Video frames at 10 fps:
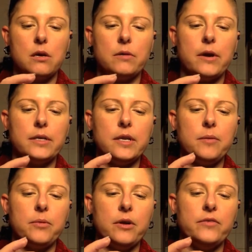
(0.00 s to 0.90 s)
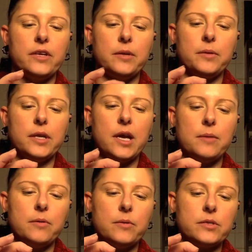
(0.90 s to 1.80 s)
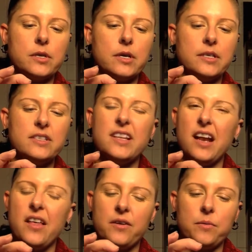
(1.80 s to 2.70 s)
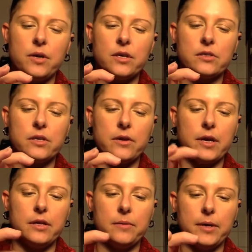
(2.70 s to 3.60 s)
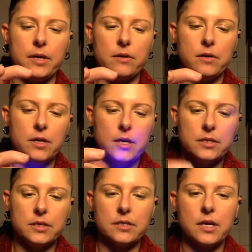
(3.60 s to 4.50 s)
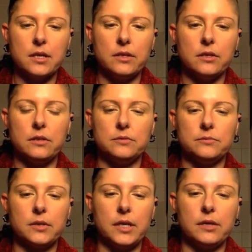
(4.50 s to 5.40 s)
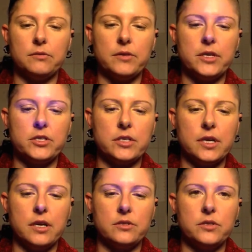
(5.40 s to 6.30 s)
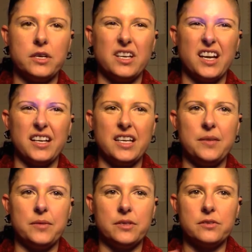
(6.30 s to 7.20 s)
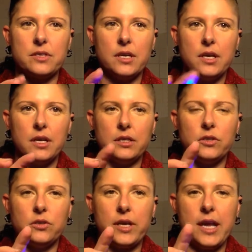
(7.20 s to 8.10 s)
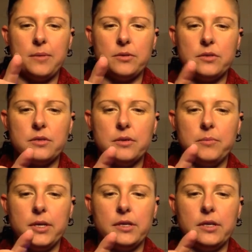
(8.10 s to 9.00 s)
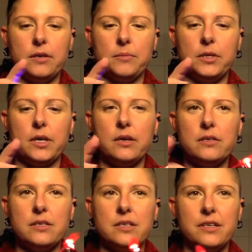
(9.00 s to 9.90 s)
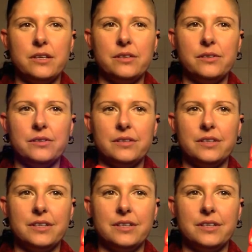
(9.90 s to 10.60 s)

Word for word: Oh no, I did it perfectly when the camera wasn't on. Isn't that how it works? Okay, there we go. So it's got a little kind of ridge there, and so you can kind of keep those little cables in there. But look how isn't it cute?